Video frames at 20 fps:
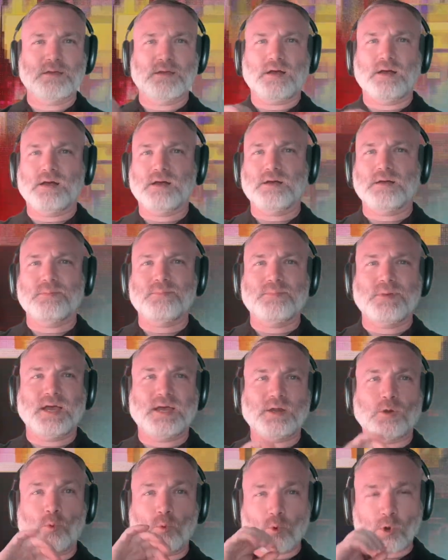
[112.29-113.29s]

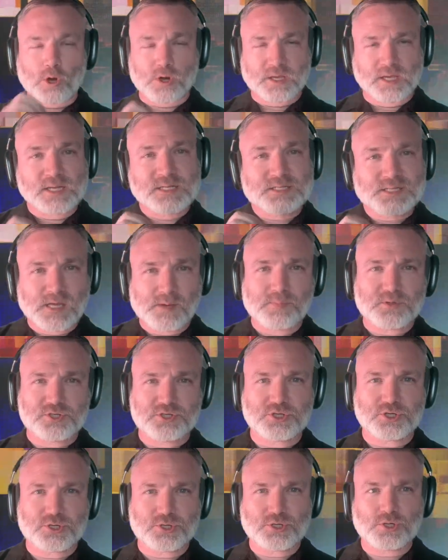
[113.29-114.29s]
at a working
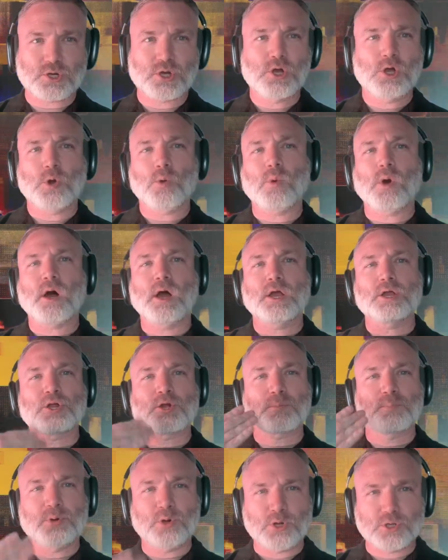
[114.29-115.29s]
temperature while
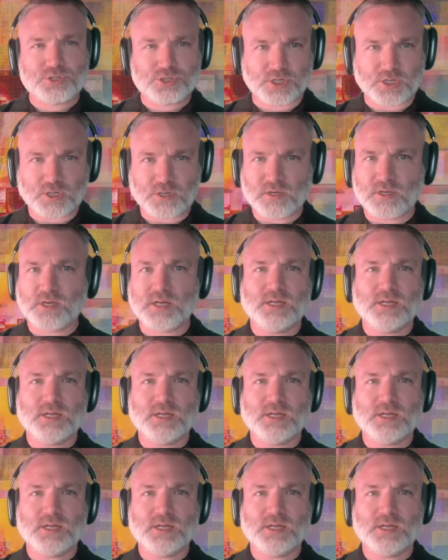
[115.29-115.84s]
you're pushing,